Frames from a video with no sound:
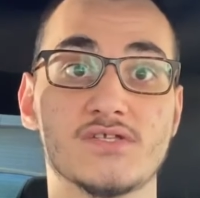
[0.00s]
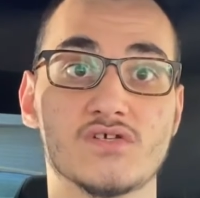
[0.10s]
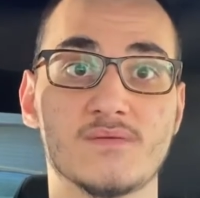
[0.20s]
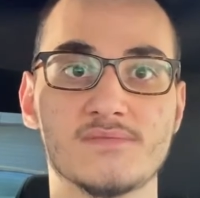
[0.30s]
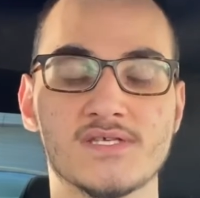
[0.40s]

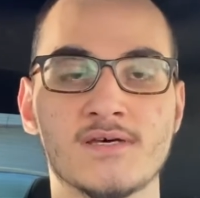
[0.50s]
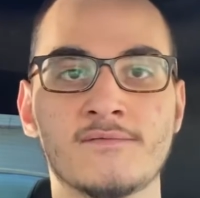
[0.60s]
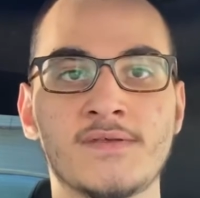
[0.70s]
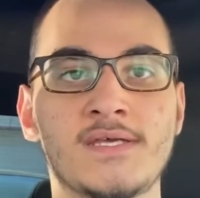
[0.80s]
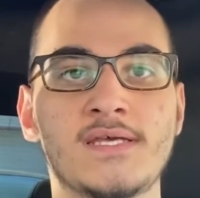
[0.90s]
terms of
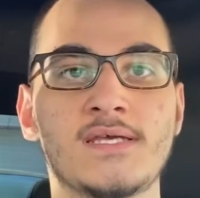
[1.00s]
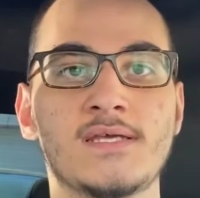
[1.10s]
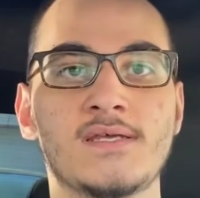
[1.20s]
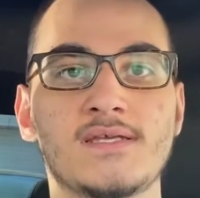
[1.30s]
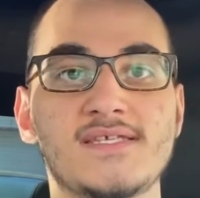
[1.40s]

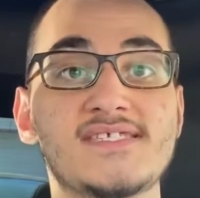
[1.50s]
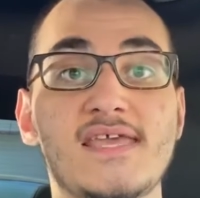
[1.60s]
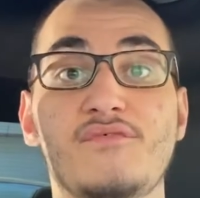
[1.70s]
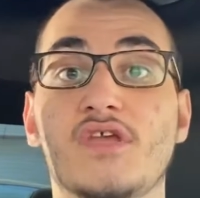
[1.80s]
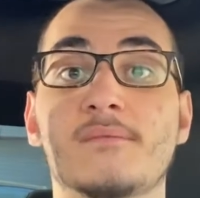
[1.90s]

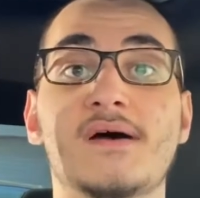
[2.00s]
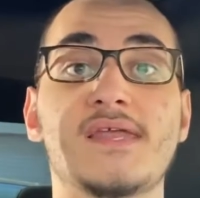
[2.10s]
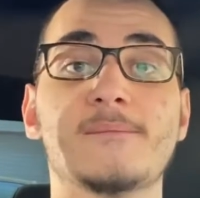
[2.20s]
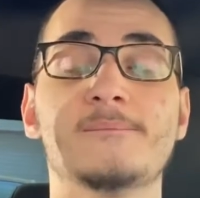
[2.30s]
saving your money.